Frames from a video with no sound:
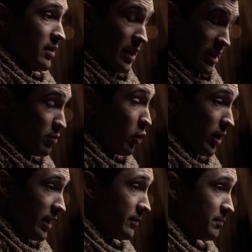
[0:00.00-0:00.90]
The next
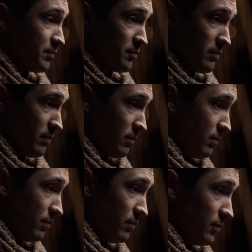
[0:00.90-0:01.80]
morning,
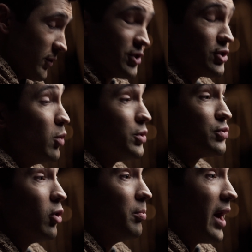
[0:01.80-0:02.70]
a stone
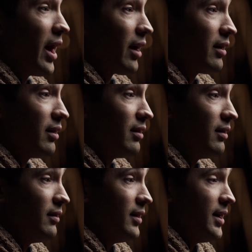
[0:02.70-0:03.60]
was rolled back.
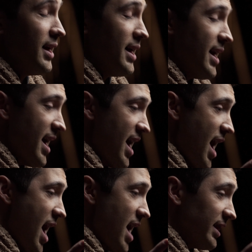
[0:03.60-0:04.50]

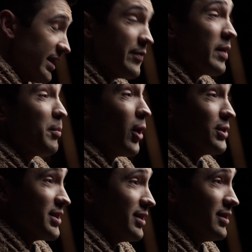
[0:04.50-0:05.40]
A living
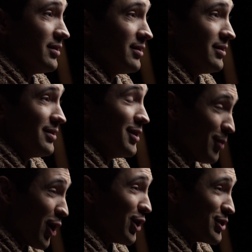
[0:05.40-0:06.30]
person
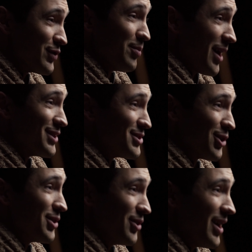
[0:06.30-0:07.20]
emerged from that
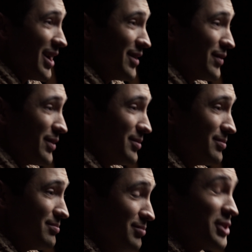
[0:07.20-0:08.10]
certain grave
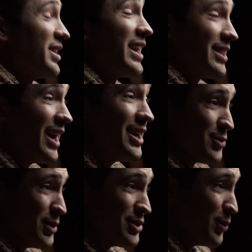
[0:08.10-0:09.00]
much like
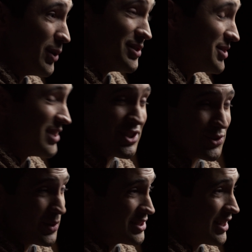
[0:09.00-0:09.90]
Lazarus would
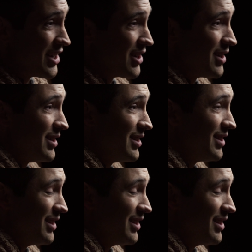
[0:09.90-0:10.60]
centuries later.